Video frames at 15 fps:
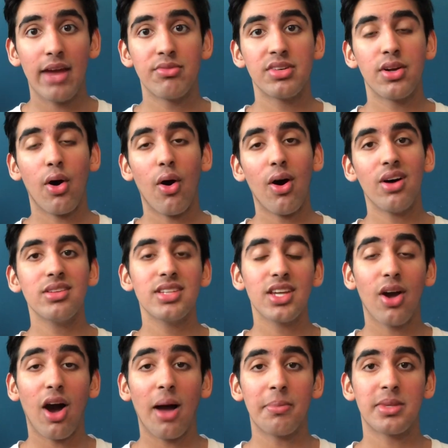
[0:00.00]
and with all
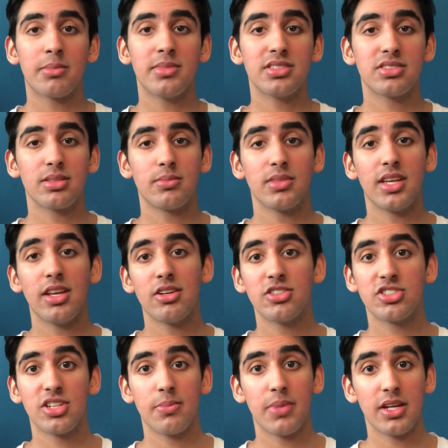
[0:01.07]
the optimism
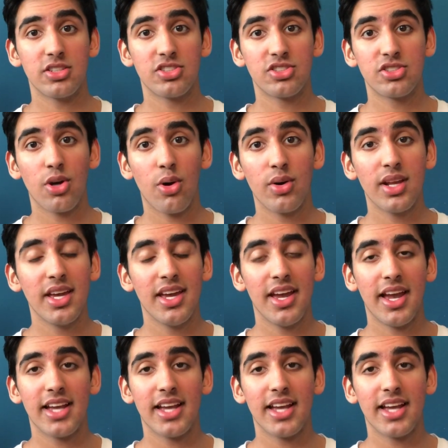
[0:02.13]
leadership has shown,